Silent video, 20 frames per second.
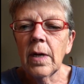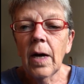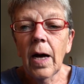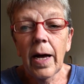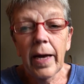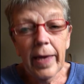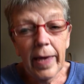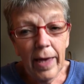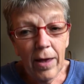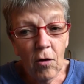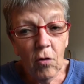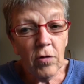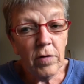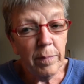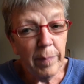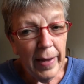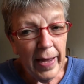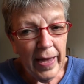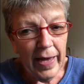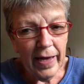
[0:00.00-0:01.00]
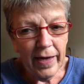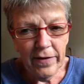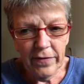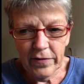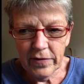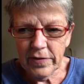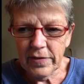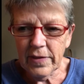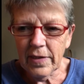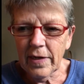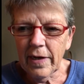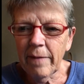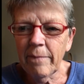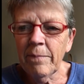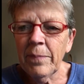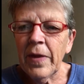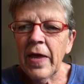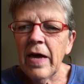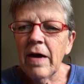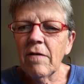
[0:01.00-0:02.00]
I held back this
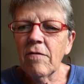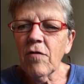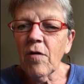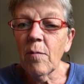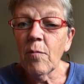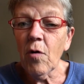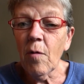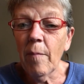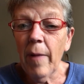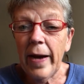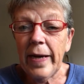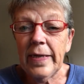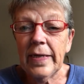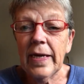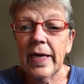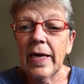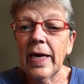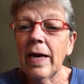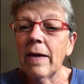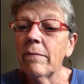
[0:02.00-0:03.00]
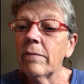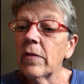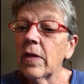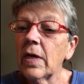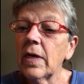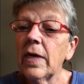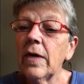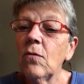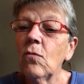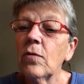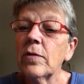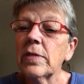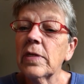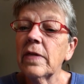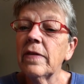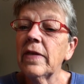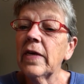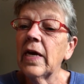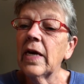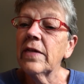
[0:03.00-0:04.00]
time from reminding him that he was
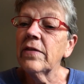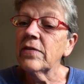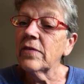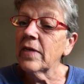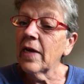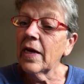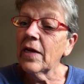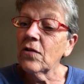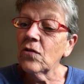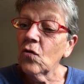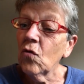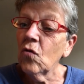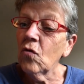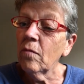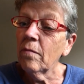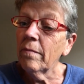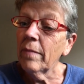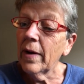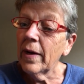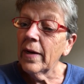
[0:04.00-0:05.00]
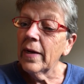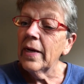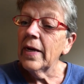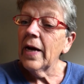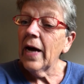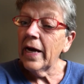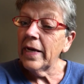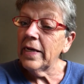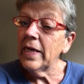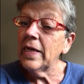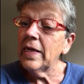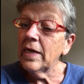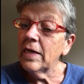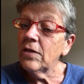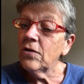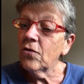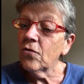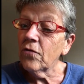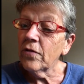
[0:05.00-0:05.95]
in the insect's home and needed to